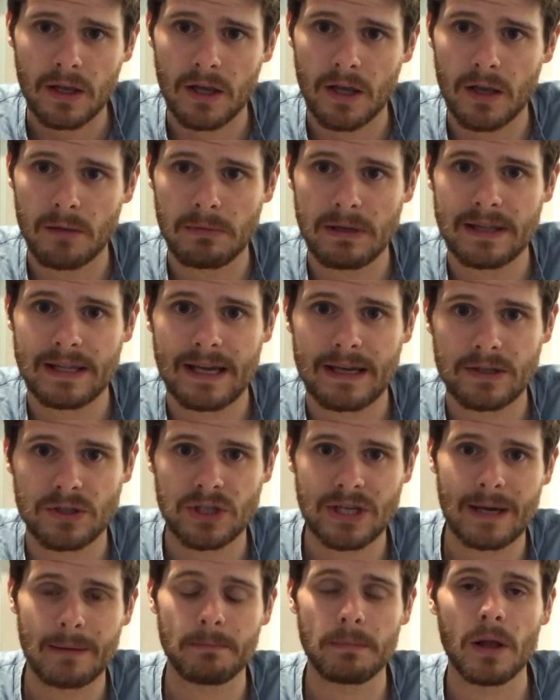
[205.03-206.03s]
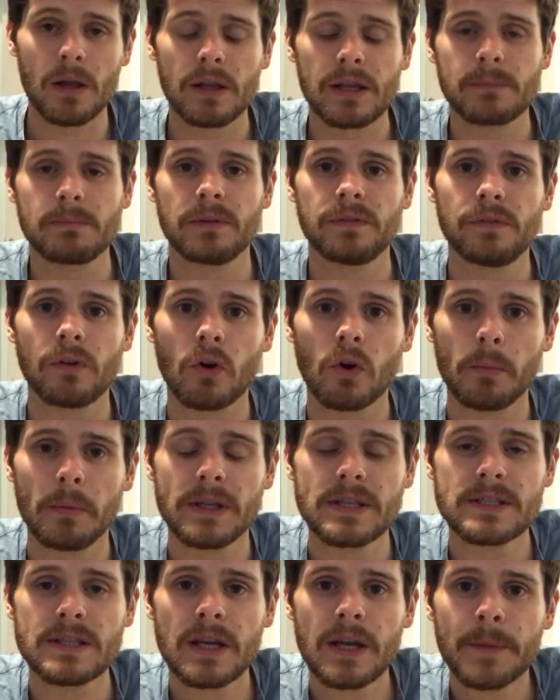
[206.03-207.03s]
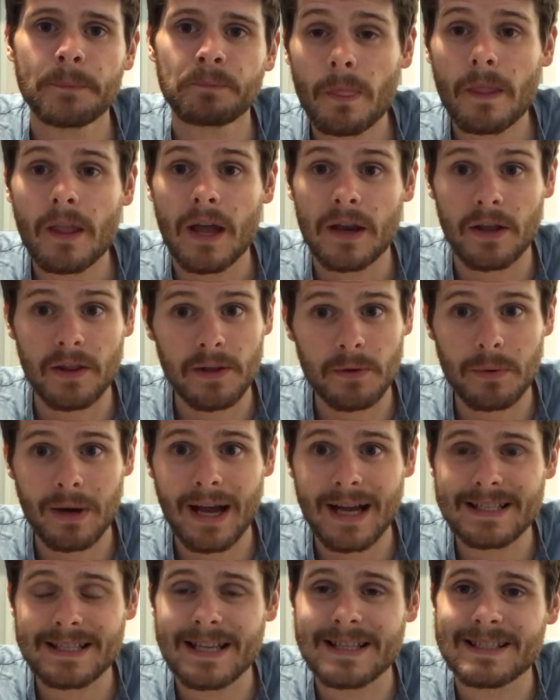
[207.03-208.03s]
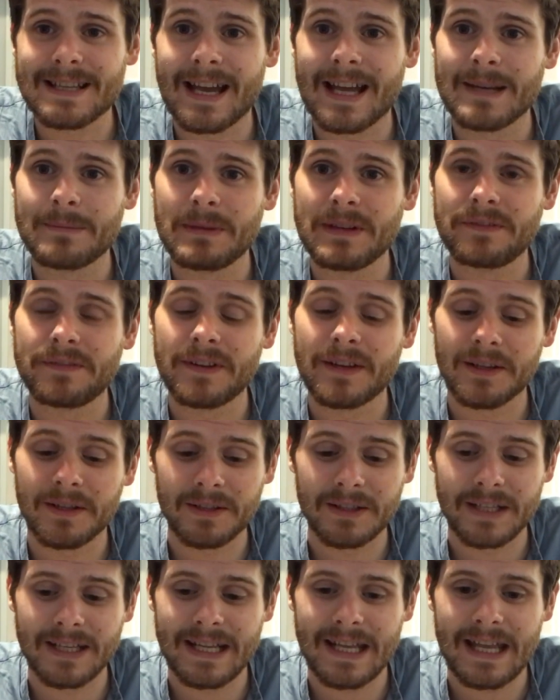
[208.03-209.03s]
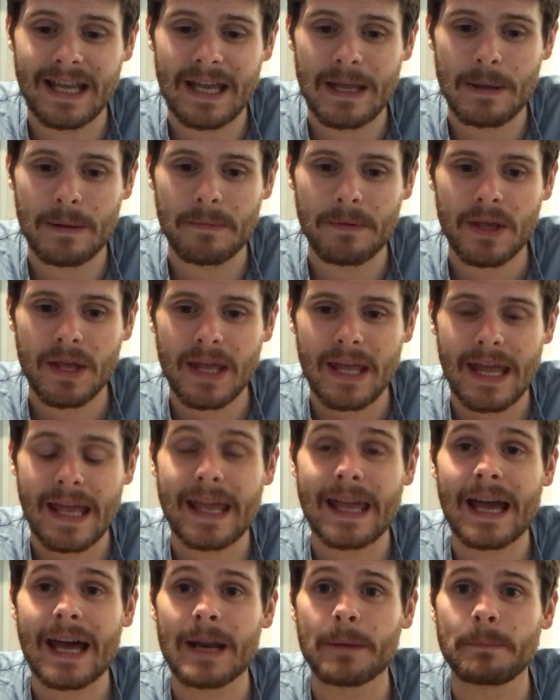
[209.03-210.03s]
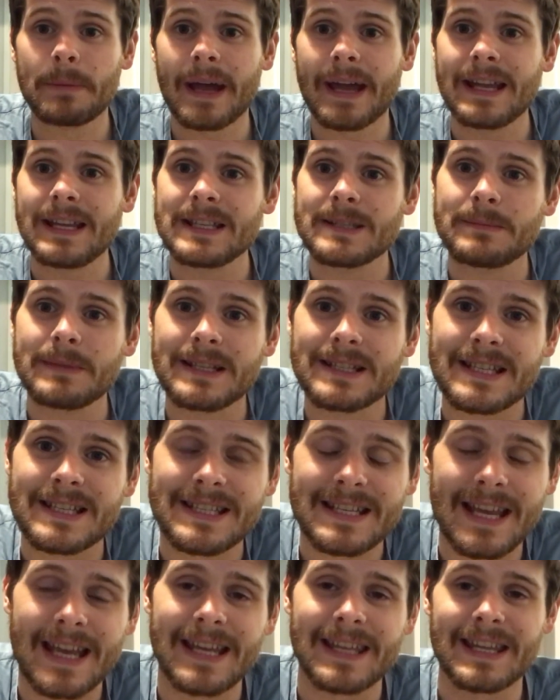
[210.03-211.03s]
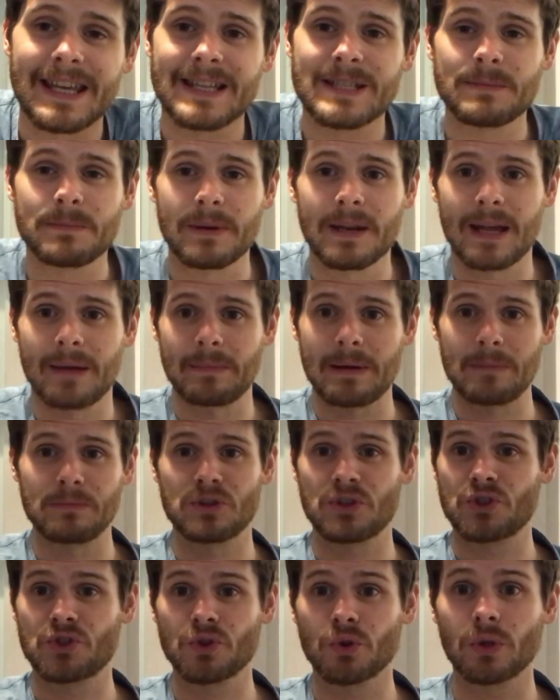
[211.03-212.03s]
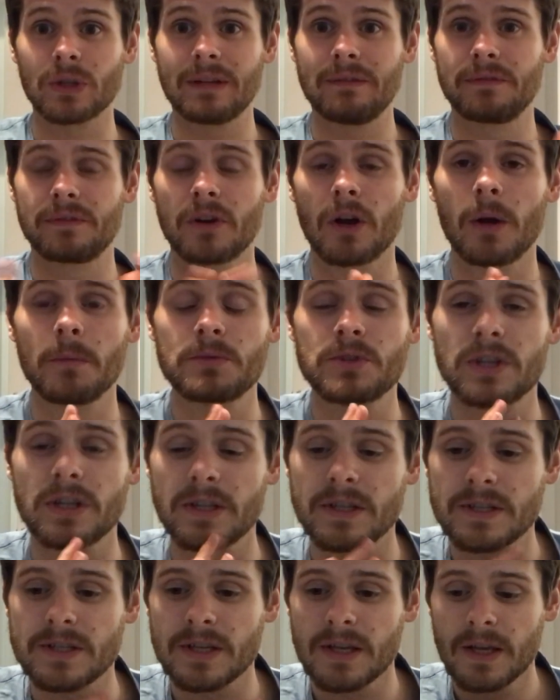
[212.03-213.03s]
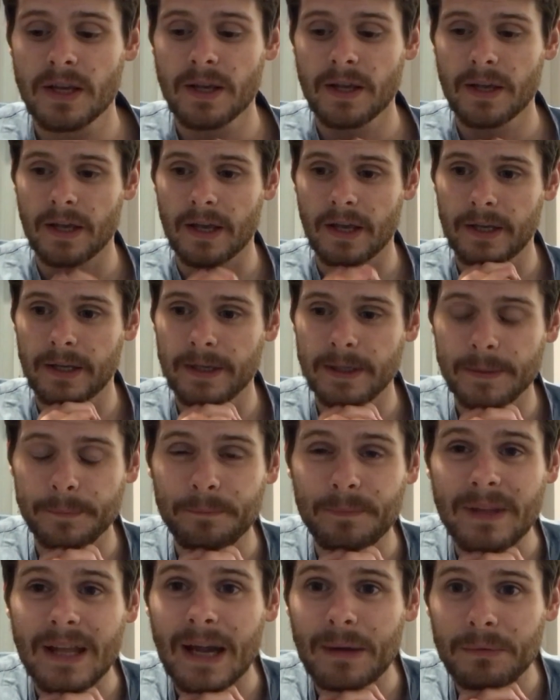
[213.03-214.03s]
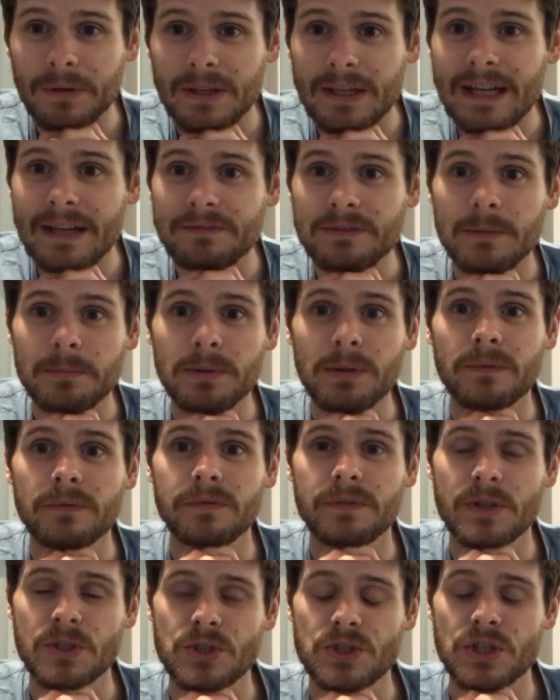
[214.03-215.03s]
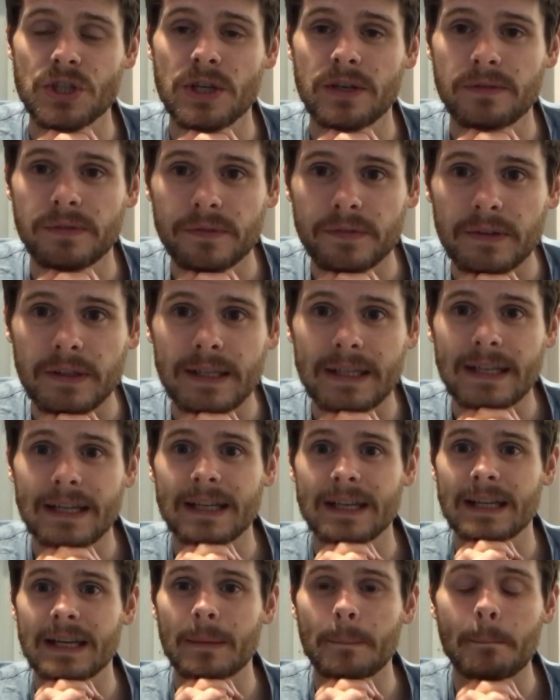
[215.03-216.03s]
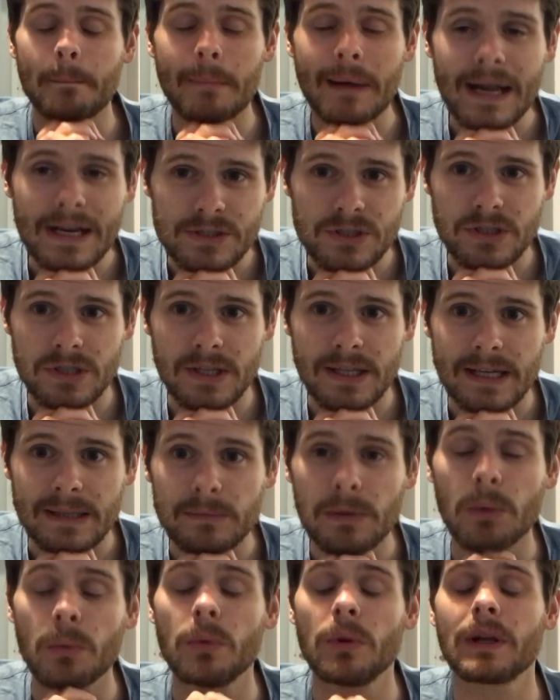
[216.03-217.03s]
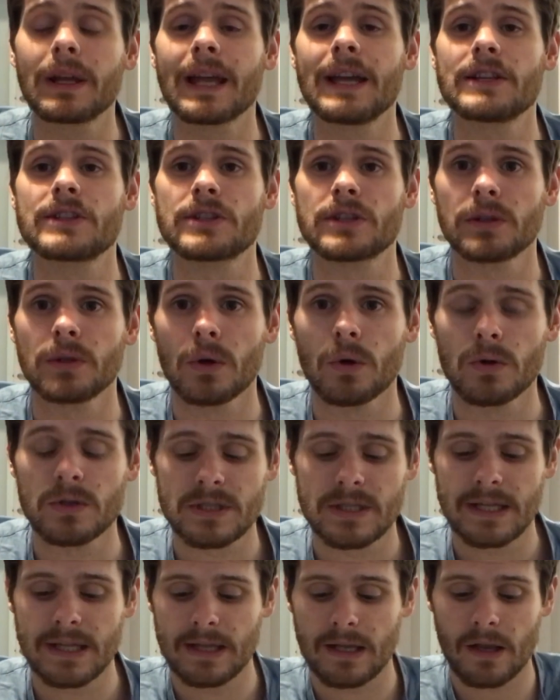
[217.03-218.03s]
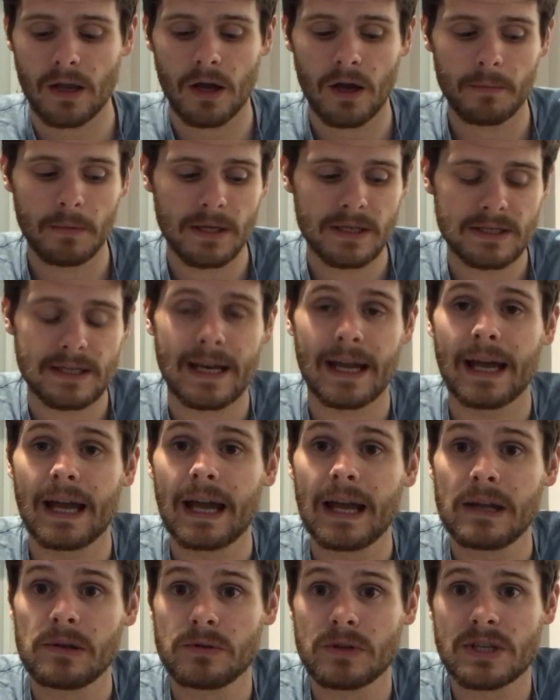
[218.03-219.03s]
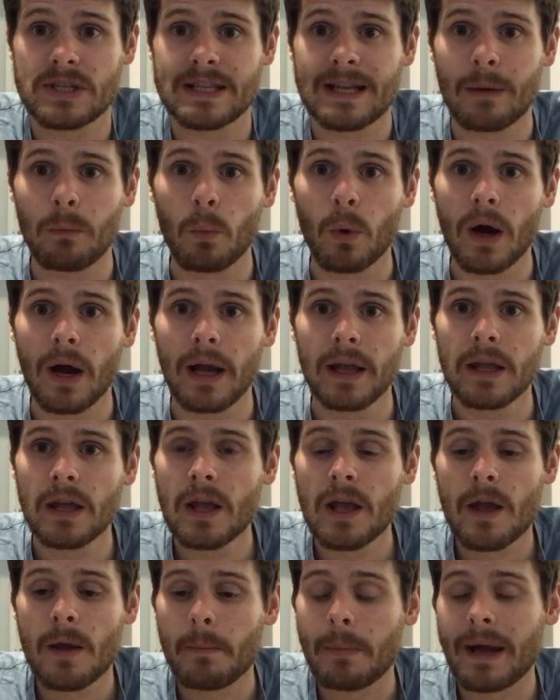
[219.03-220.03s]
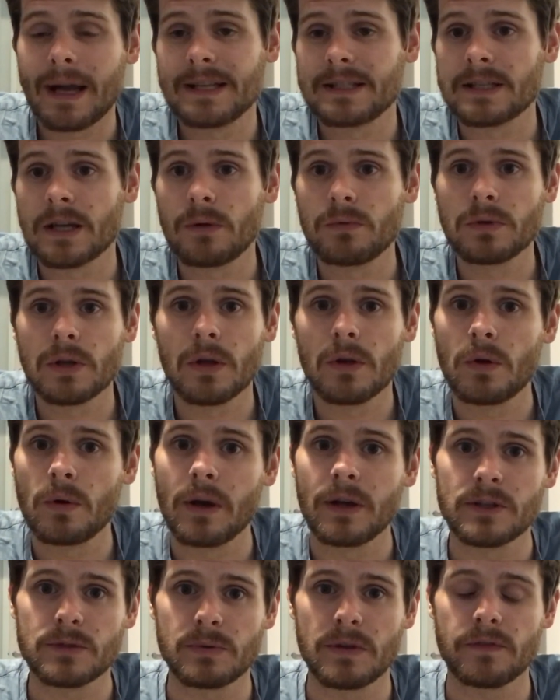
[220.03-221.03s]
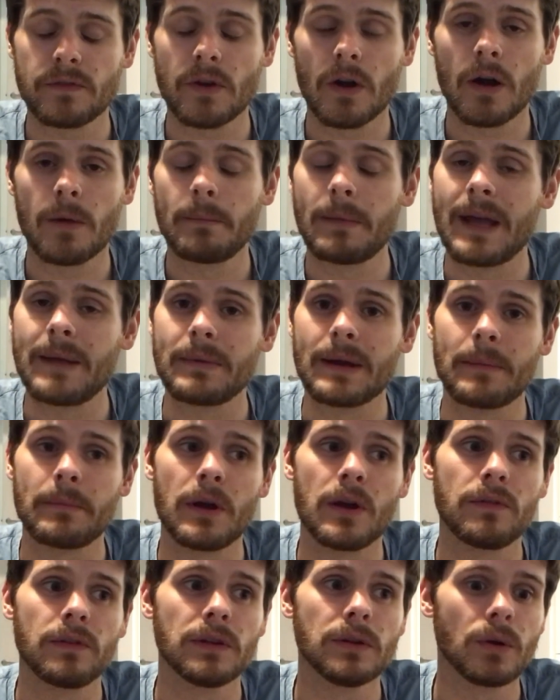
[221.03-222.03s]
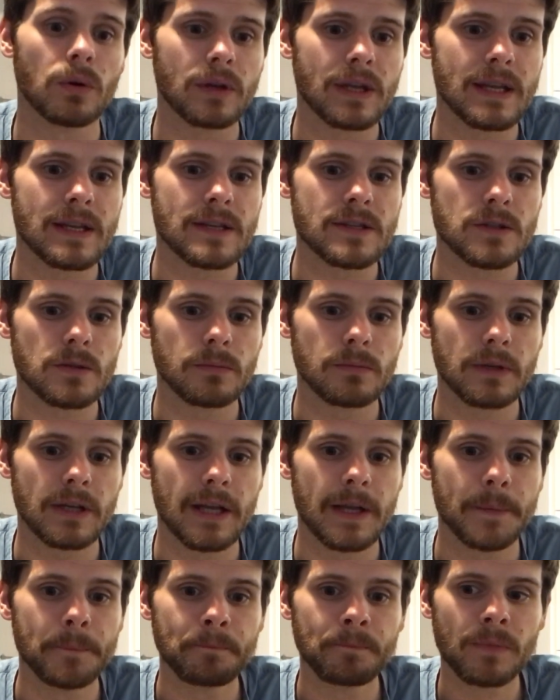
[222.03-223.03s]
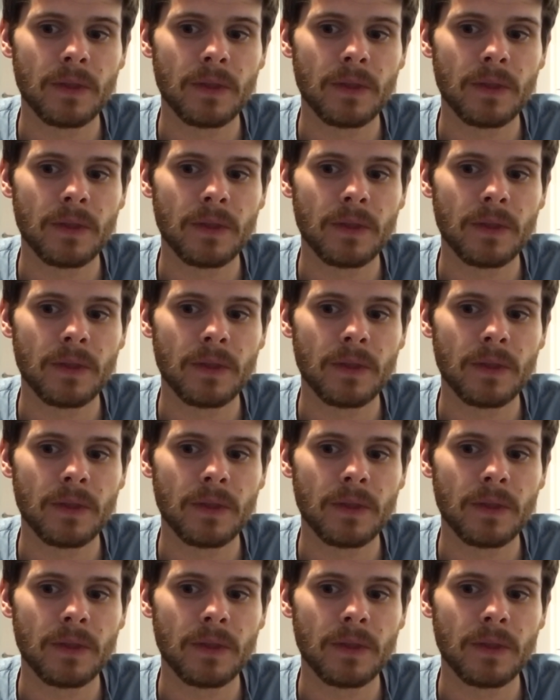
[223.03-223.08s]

in that shambolic performance. And on the right-hand side of midfield, and it kind of pains me to say this, but I'm struggling for options. I'm going to have to plump for DIOUF, and I imagine that one will get slaughtered in the comments, and I understand why, but I don't know who else we've got. Maybe I'm overlooking somebody.